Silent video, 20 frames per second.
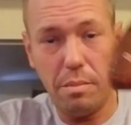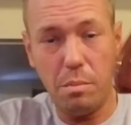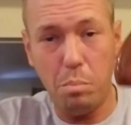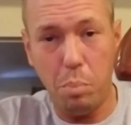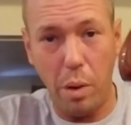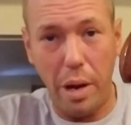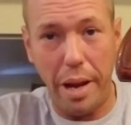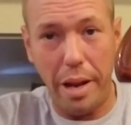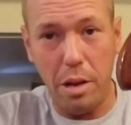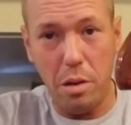
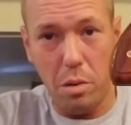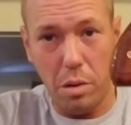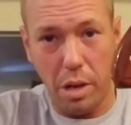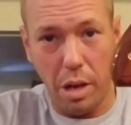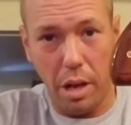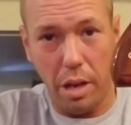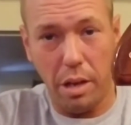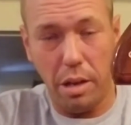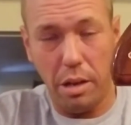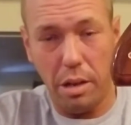brand new
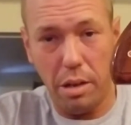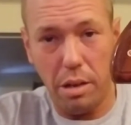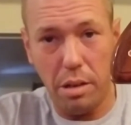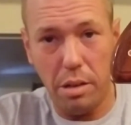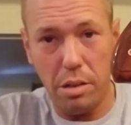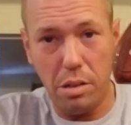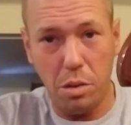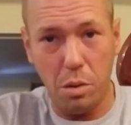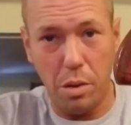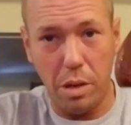gun.
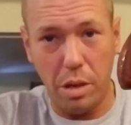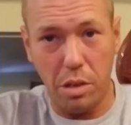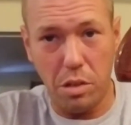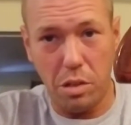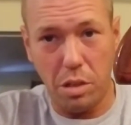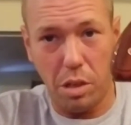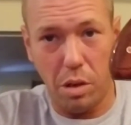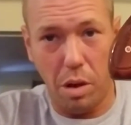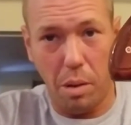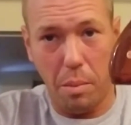2 years
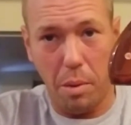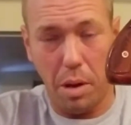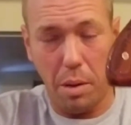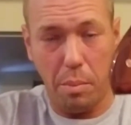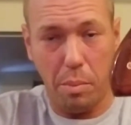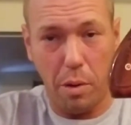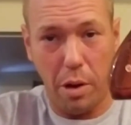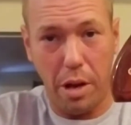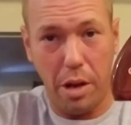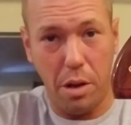ago, I bought a
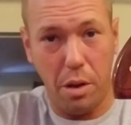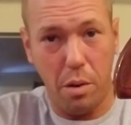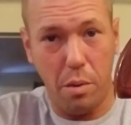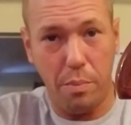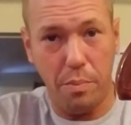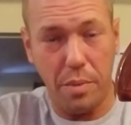brand new.